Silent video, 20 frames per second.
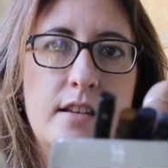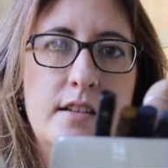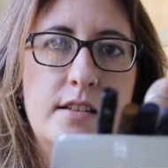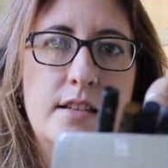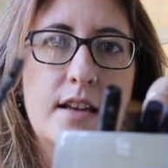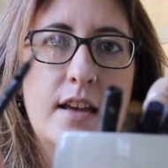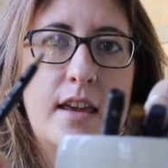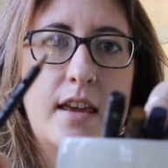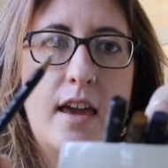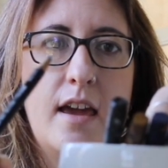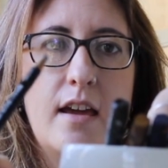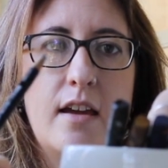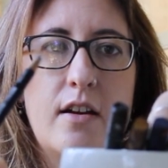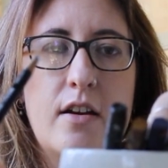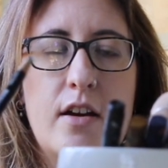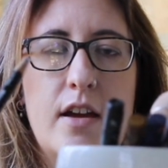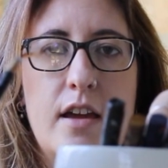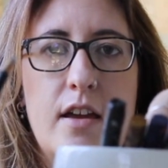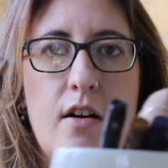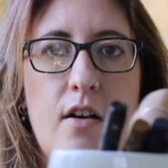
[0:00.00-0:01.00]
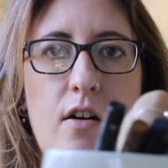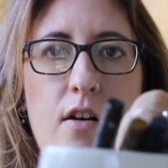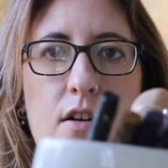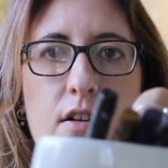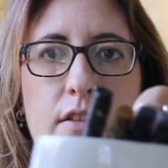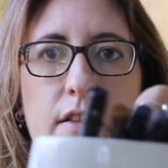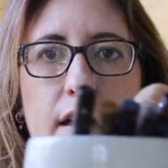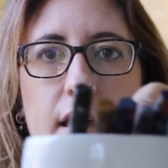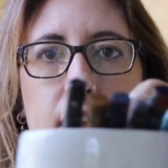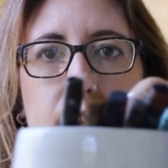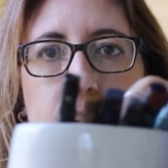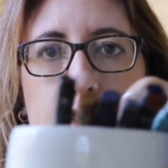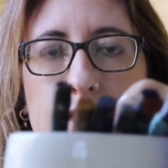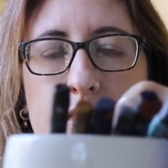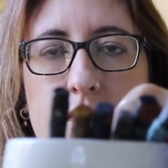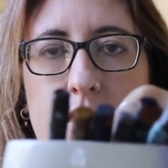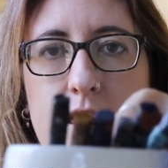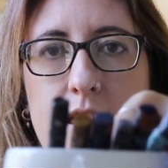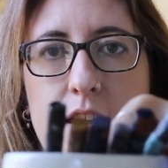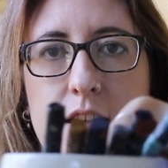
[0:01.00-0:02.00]
to carry all, like,
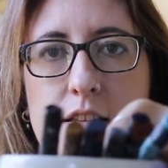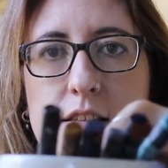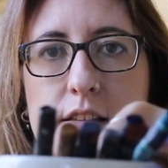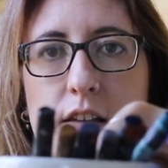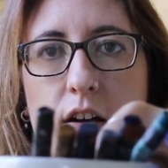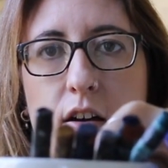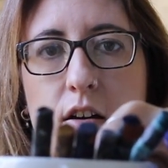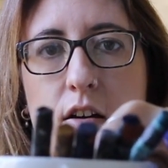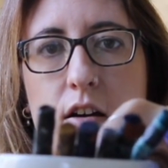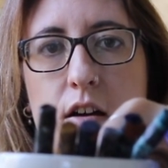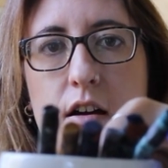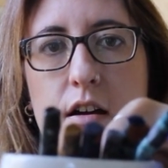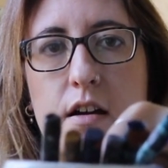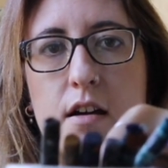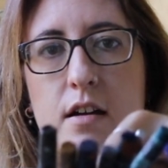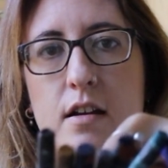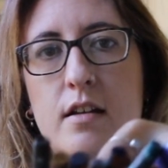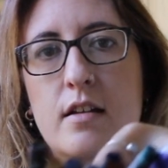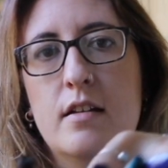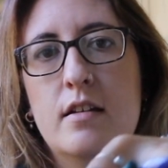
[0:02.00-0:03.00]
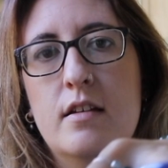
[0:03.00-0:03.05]
these are